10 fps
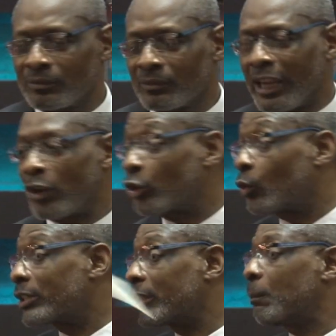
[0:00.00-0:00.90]
Herod
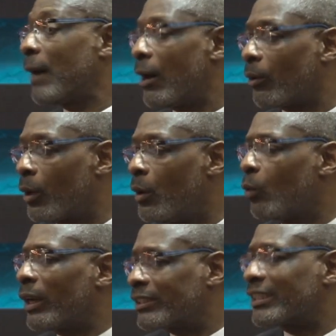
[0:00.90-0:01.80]
was in power.
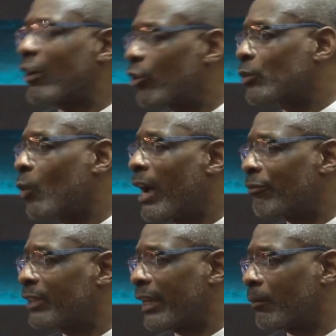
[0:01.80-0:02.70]
What's Herod's
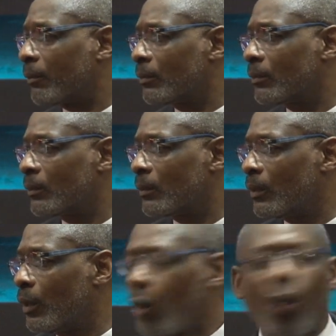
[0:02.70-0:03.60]
wife's name?
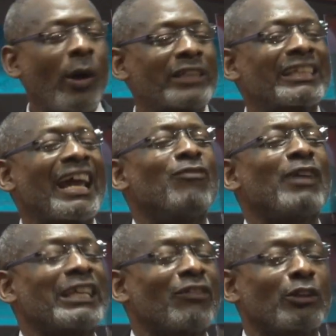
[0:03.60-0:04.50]
Who has
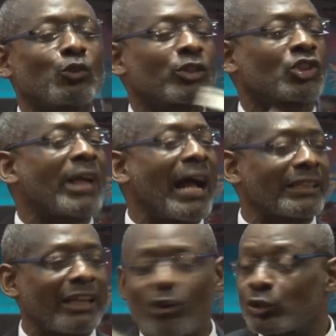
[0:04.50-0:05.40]
ever given to his child
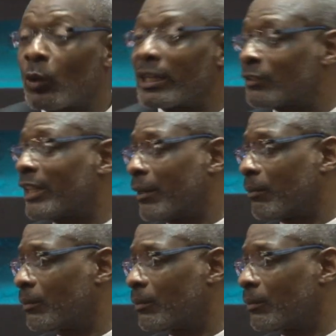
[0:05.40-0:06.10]
Herod's wife's name?